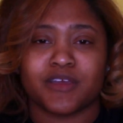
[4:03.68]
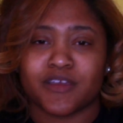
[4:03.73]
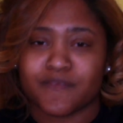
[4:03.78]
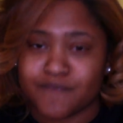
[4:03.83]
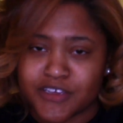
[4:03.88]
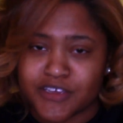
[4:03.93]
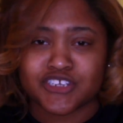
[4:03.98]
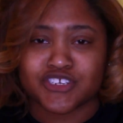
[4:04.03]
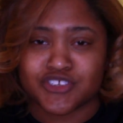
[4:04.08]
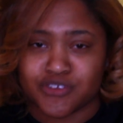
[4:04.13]

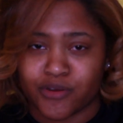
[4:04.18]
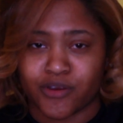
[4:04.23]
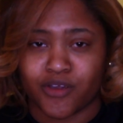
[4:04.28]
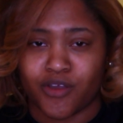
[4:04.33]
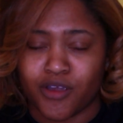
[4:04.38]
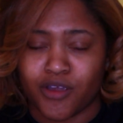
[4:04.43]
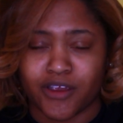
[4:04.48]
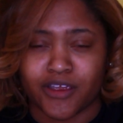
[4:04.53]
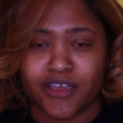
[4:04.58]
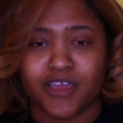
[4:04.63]
conviction on her
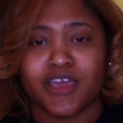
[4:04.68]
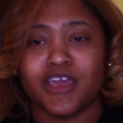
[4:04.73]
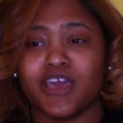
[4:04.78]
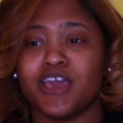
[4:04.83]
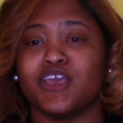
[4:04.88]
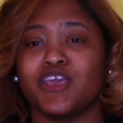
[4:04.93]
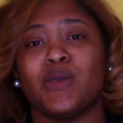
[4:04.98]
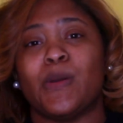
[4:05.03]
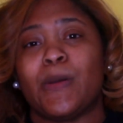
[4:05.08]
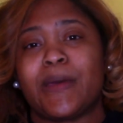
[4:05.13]
heart.
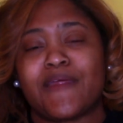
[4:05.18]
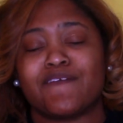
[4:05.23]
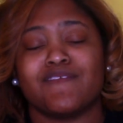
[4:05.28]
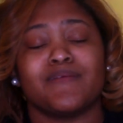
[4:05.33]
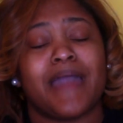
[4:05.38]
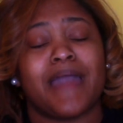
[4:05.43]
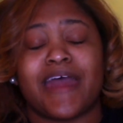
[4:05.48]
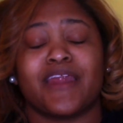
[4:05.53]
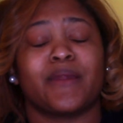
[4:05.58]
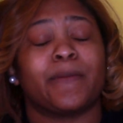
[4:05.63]
You ain't even
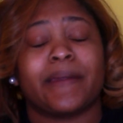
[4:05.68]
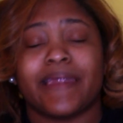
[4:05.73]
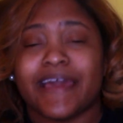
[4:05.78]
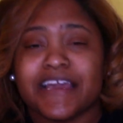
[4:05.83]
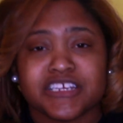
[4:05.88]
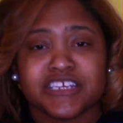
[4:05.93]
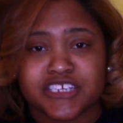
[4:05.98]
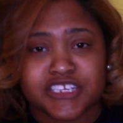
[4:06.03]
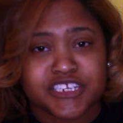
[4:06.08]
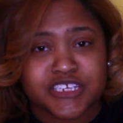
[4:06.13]
had a
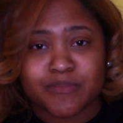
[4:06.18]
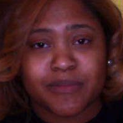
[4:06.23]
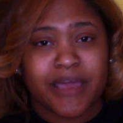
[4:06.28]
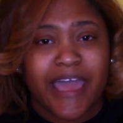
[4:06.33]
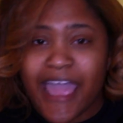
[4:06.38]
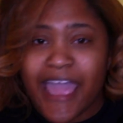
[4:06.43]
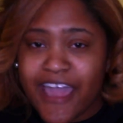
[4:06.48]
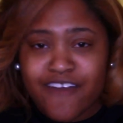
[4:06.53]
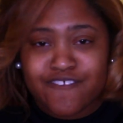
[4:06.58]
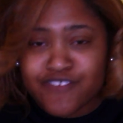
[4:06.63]
relationship
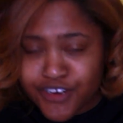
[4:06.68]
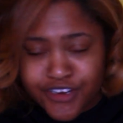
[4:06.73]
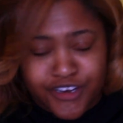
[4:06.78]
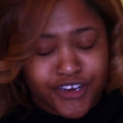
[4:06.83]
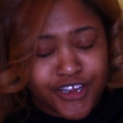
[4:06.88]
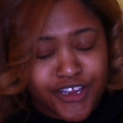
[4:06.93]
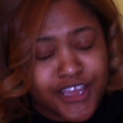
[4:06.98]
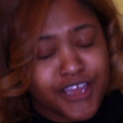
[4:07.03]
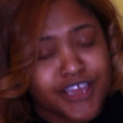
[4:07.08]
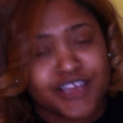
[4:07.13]
ever,
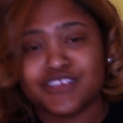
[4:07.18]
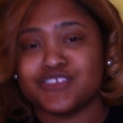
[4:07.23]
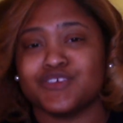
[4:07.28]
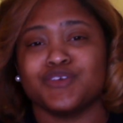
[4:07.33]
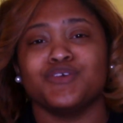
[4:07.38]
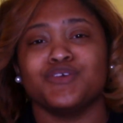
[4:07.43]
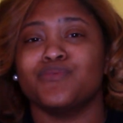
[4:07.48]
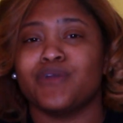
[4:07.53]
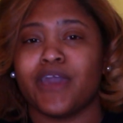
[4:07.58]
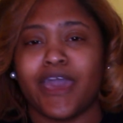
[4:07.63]
so
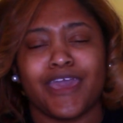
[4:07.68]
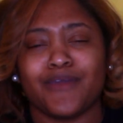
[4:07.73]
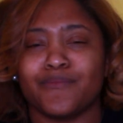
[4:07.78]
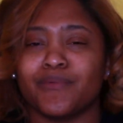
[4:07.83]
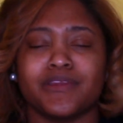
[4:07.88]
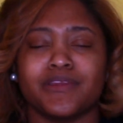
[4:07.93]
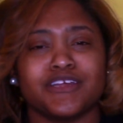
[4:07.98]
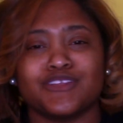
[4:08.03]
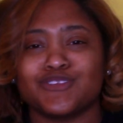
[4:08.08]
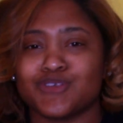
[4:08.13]
you can't
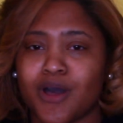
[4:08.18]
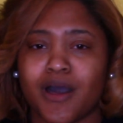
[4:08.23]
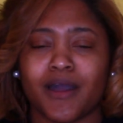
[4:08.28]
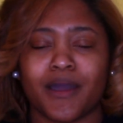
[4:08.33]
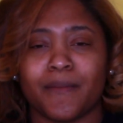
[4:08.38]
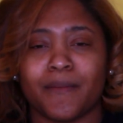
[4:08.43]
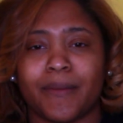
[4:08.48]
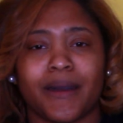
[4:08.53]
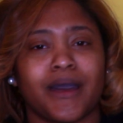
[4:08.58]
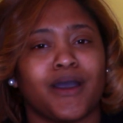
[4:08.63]
really
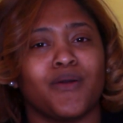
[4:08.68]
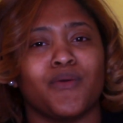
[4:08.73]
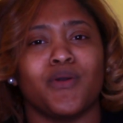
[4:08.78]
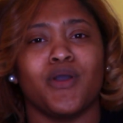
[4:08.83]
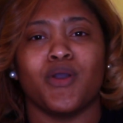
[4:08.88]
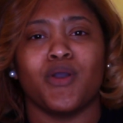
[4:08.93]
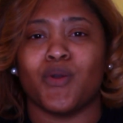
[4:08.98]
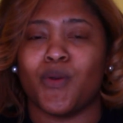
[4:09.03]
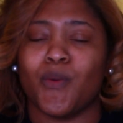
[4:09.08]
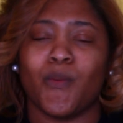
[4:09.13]
talk about
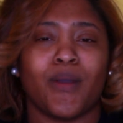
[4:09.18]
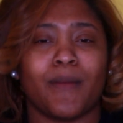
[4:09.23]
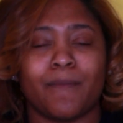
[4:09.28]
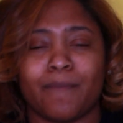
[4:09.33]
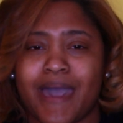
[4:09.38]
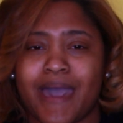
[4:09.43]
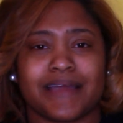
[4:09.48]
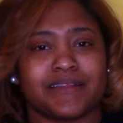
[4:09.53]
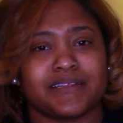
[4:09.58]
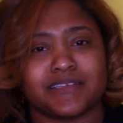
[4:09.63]
going
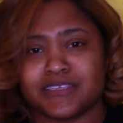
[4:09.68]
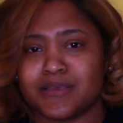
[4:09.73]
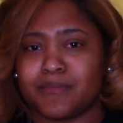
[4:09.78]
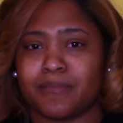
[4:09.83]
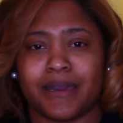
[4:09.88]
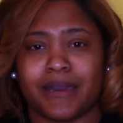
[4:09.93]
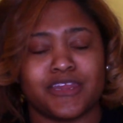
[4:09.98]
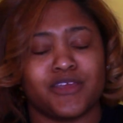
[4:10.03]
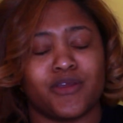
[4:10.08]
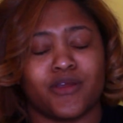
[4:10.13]
back to
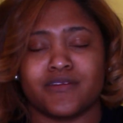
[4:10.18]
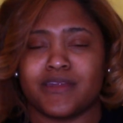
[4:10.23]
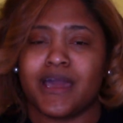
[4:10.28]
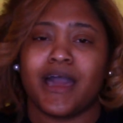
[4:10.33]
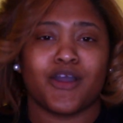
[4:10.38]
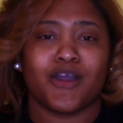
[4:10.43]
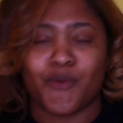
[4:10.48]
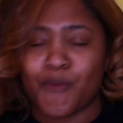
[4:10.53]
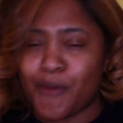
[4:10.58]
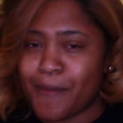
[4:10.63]
somebody or
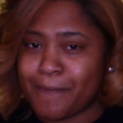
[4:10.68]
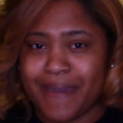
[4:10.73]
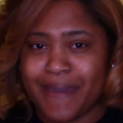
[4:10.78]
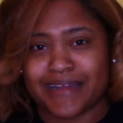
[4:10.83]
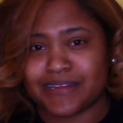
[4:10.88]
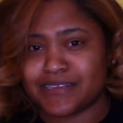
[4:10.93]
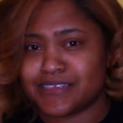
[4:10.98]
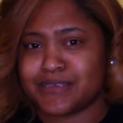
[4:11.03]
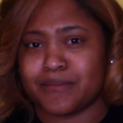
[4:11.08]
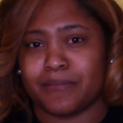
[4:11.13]
not going
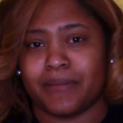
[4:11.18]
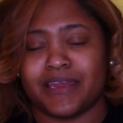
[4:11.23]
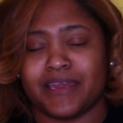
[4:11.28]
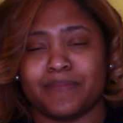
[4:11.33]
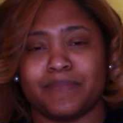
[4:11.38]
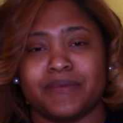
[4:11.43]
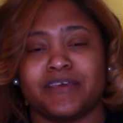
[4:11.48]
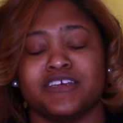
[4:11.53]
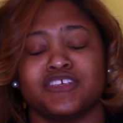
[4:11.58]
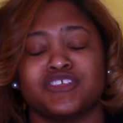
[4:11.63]
back to somebody
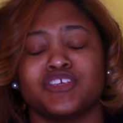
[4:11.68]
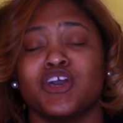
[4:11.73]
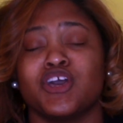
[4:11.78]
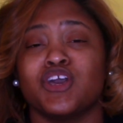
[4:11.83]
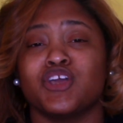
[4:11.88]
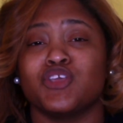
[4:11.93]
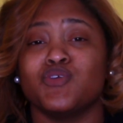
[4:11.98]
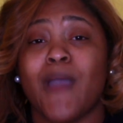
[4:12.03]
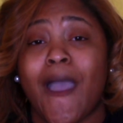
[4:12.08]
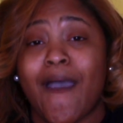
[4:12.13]
because
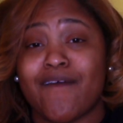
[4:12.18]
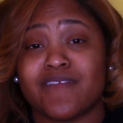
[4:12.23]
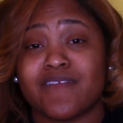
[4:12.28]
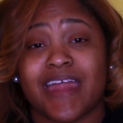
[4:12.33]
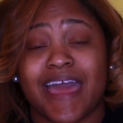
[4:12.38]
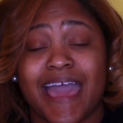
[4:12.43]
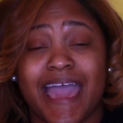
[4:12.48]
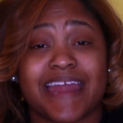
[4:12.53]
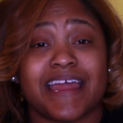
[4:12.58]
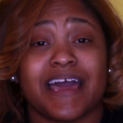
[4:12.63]
you haven't
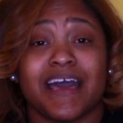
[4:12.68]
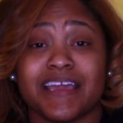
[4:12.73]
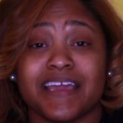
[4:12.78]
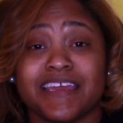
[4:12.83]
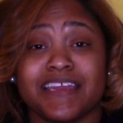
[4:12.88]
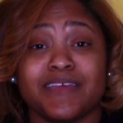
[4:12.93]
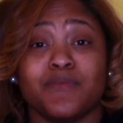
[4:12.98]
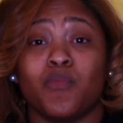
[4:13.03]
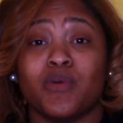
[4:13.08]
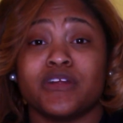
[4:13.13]
had
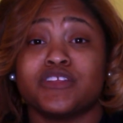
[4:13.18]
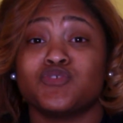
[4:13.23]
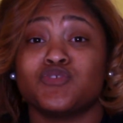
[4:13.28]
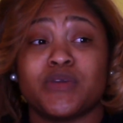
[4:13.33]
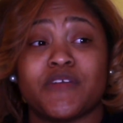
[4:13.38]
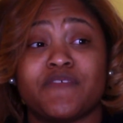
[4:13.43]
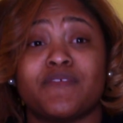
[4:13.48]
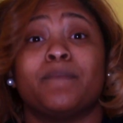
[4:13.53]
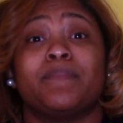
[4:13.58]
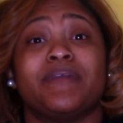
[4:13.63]
anyone to
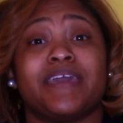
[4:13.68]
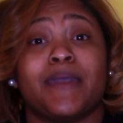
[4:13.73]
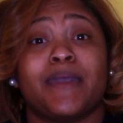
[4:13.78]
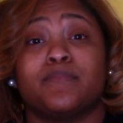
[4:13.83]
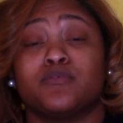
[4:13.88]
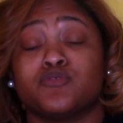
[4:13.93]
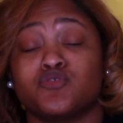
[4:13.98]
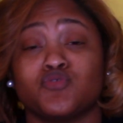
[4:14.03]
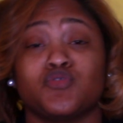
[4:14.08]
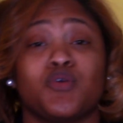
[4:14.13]
even be
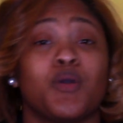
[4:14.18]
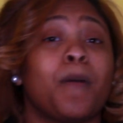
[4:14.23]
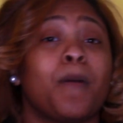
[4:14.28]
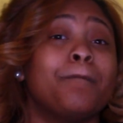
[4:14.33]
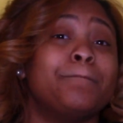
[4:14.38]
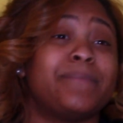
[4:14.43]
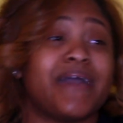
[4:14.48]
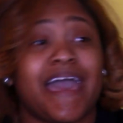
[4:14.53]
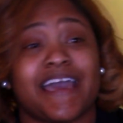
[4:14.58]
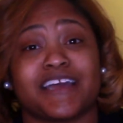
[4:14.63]
able to go
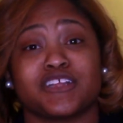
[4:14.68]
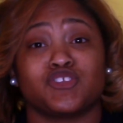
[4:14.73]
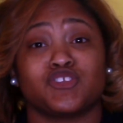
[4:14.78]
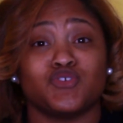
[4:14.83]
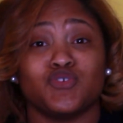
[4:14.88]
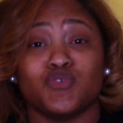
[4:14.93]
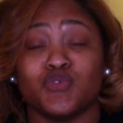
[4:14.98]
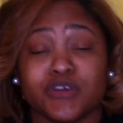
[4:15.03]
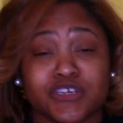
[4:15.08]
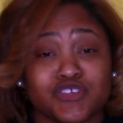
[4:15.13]
back to,
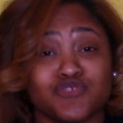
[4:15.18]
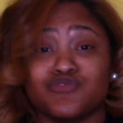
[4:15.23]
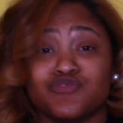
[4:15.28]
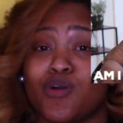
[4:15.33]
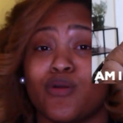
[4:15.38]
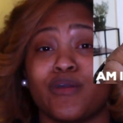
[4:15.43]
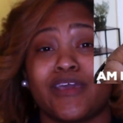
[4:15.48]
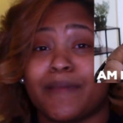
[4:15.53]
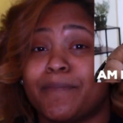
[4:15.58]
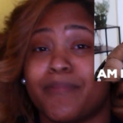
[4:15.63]
because you
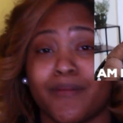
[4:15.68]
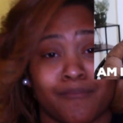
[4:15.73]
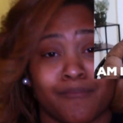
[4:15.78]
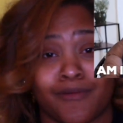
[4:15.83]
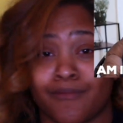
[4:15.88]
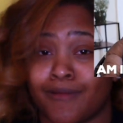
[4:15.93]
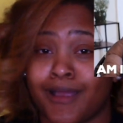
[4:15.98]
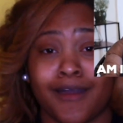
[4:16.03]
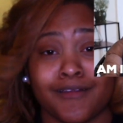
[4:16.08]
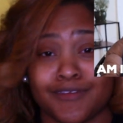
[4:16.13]
don't keep them
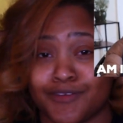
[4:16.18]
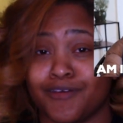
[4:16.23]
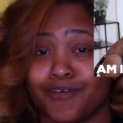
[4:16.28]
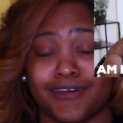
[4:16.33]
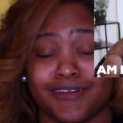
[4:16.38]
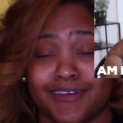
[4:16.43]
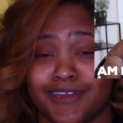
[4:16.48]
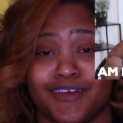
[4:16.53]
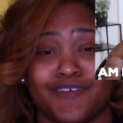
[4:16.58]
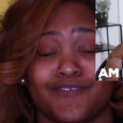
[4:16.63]
around long
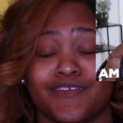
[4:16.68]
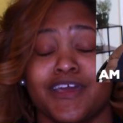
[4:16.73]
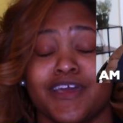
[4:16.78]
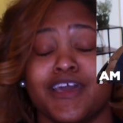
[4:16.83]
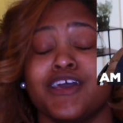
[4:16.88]
enough.